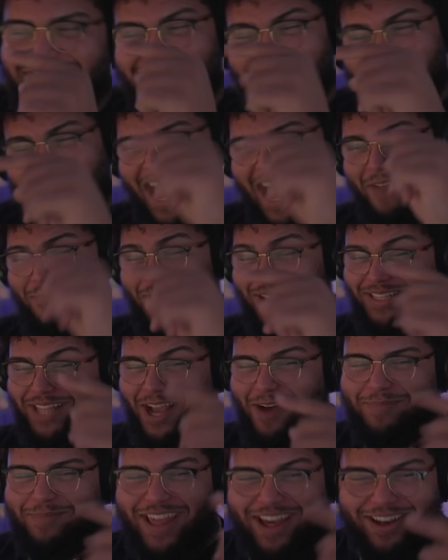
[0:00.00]
are the type of
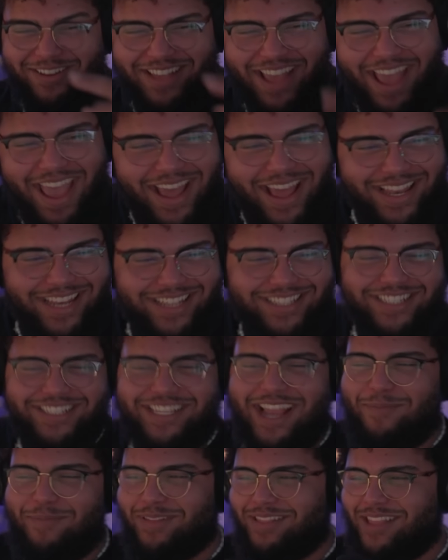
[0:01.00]
thumbnail. These are the
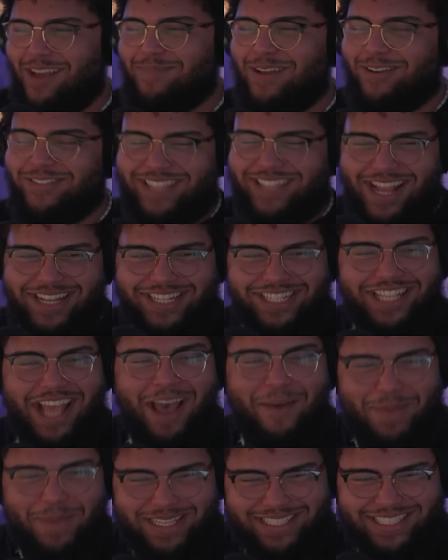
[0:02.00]
type of thumbnail sketches I
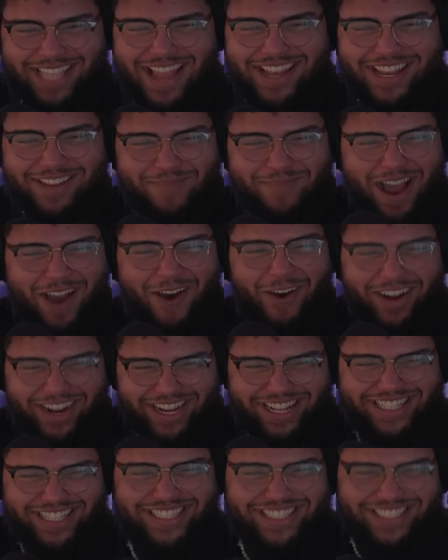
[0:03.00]
would be sending my
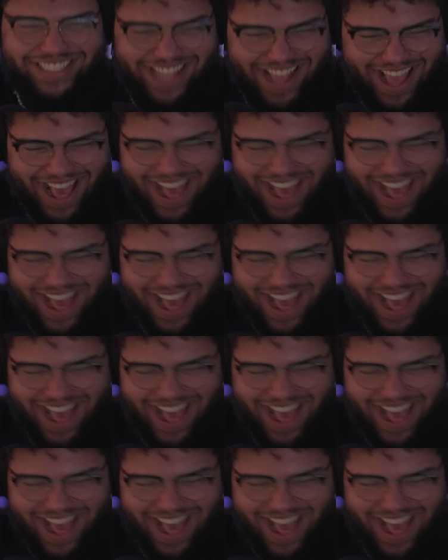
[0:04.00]
artist.